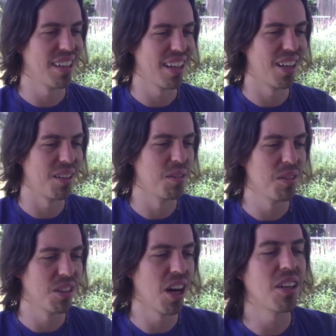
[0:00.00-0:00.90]
And
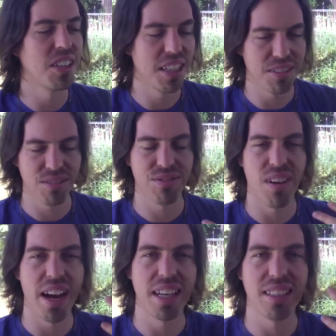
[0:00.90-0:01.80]
luckily,
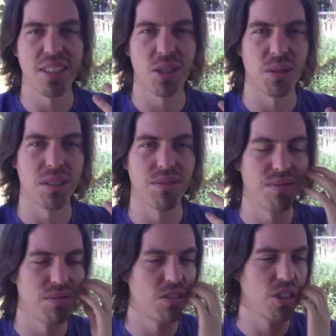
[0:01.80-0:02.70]
finding this sort of
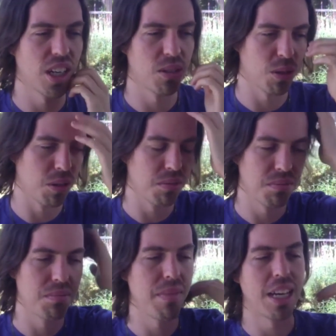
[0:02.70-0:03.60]
general
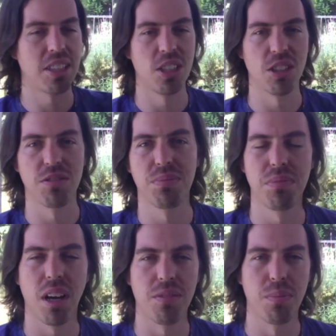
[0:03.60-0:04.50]
message of
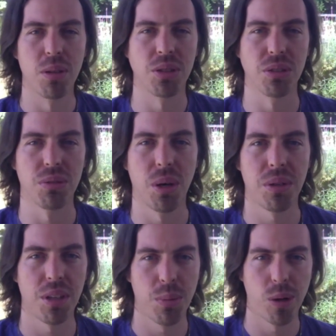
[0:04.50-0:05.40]
personal
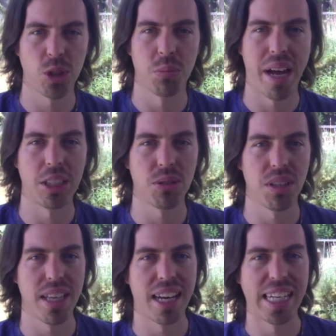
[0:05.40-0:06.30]
growth and emotional
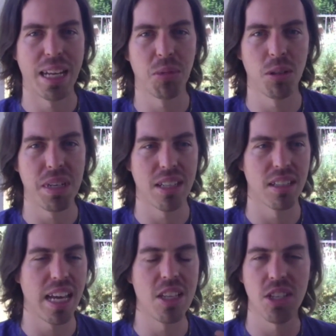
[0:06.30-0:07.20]
mastery, that enabled me
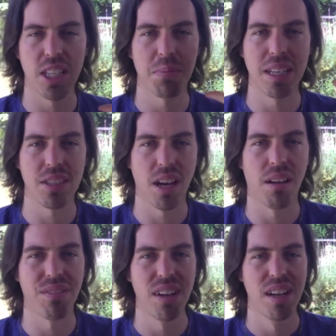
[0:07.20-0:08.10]
to insulate
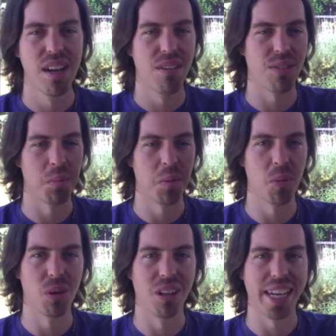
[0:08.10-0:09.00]
myself from the
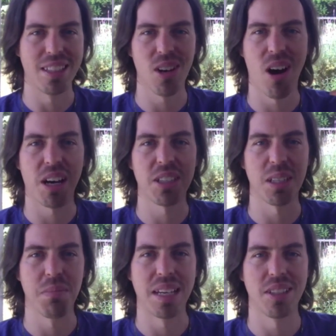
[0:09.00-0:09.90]
more like
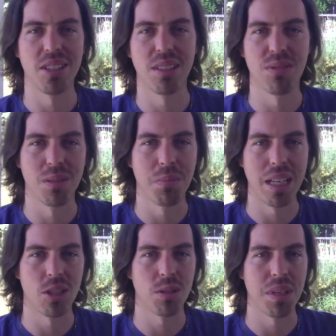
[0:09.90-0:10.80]
toxic messaging from the
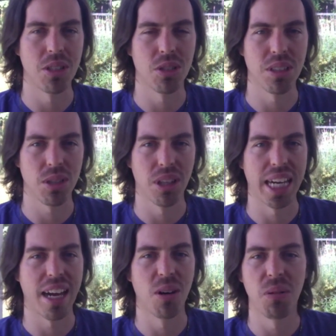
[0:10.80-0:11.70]
mainstream industry. So
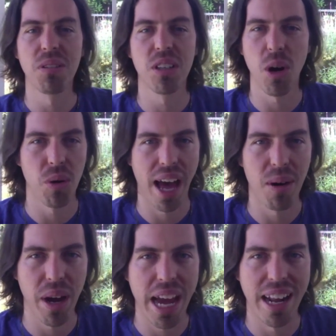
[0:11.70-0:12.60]
like, I don't go
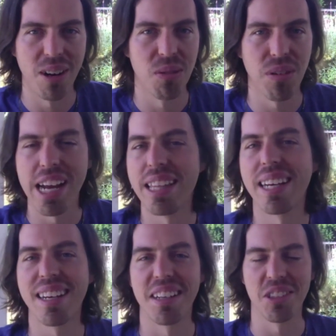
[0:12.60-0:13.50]
that way, and I don't write
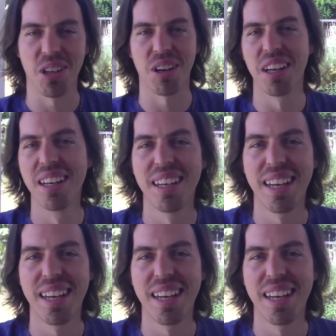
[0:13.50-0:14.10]
that kind of song.